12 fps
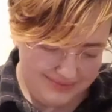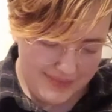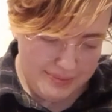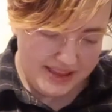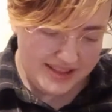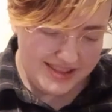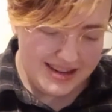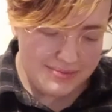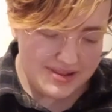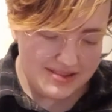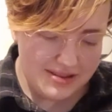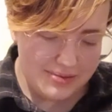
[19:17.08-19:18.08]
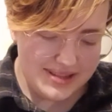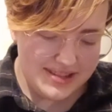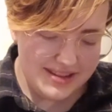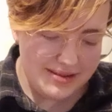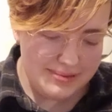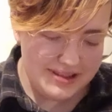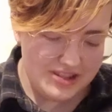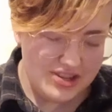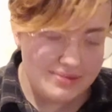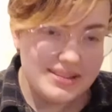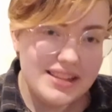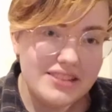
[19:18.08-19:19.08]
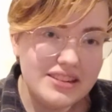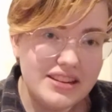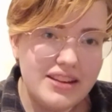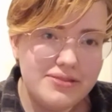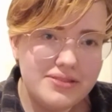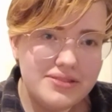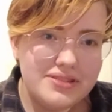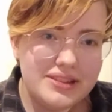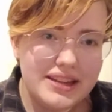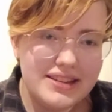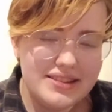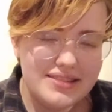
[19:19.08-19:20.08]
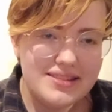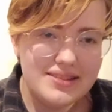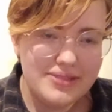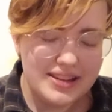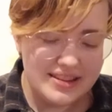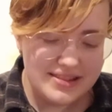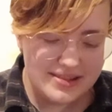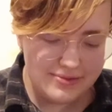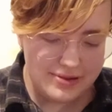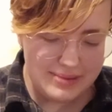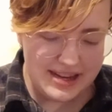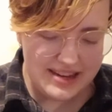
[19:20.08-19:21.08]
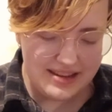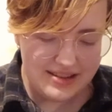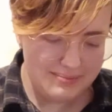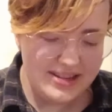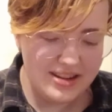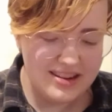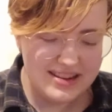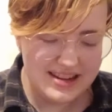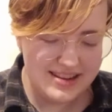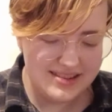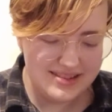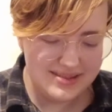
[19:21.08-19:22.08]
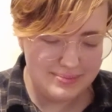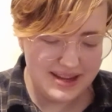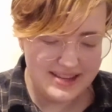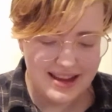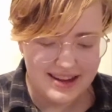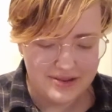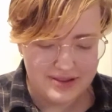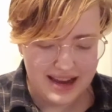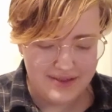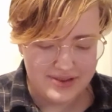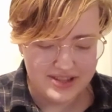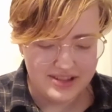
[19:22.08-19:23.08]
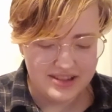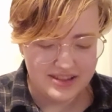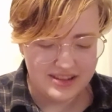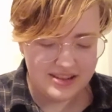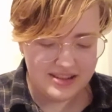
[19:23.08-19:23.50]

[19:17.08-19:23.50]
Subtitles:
I mean, the dog wasn't always there, but she was there enough. It sufficed for my dog needs, because I don't have a dog.